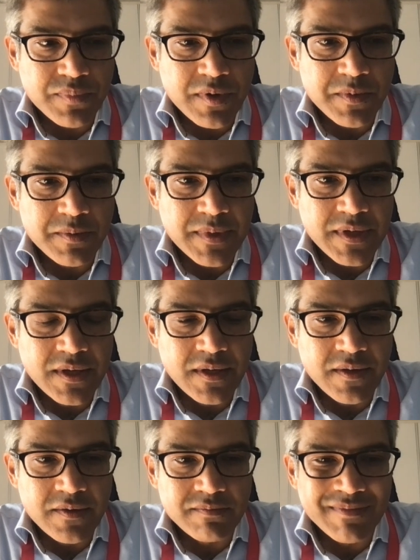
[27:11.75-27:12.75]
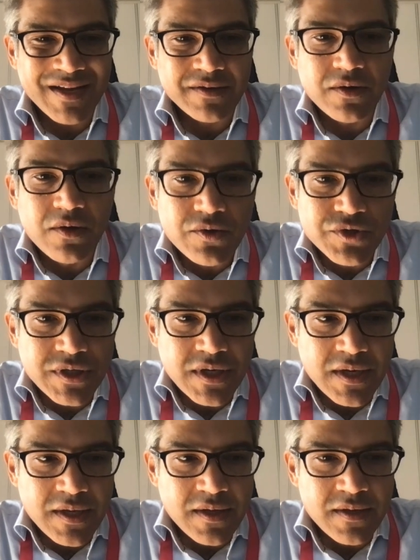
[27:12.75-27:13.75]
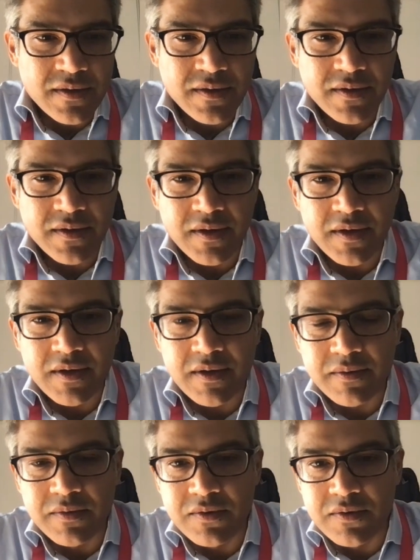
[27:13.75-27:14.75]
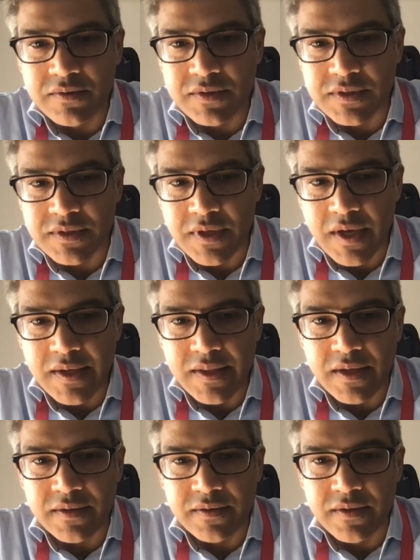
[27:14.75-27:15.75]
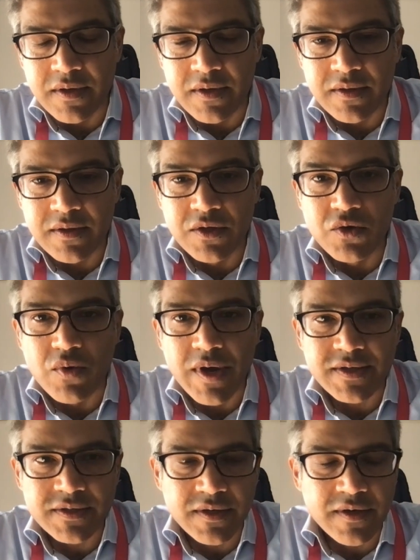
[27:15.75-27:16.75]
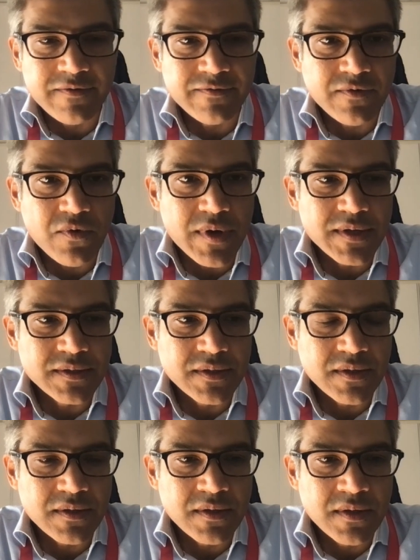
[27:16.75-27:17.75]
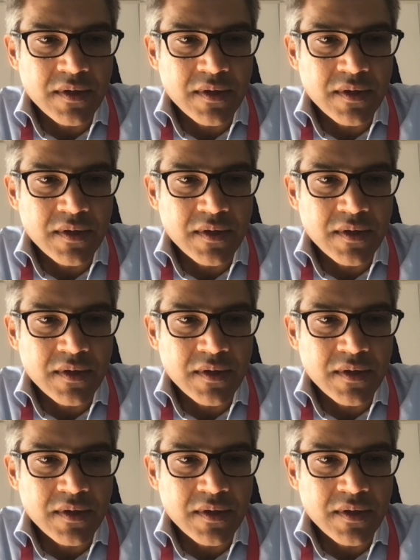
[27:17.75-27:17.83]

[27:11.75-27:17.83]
Probably technologically, you could say that the US have quite a